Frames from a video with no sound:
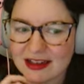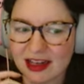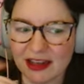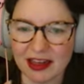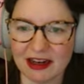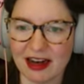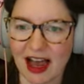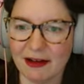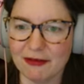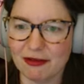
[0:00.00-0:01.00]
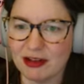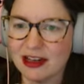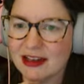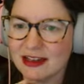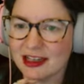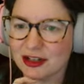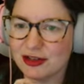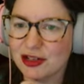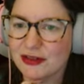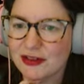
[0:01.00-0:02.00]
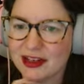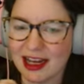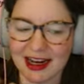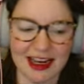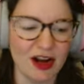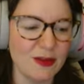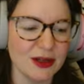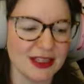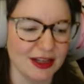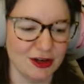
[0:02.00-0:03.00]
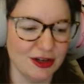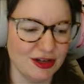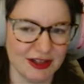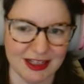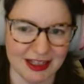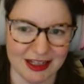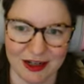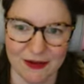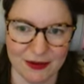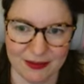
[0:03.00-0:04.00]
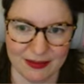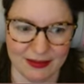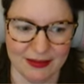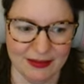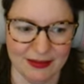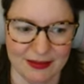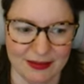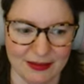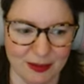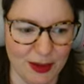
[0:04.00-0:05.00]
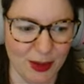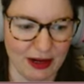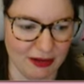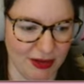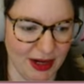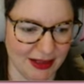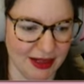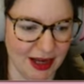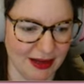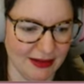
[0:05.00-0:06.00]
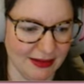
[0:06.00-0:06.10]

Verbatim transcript: And then hand free, so that's 159, like almost like 160 of them. We went through last night.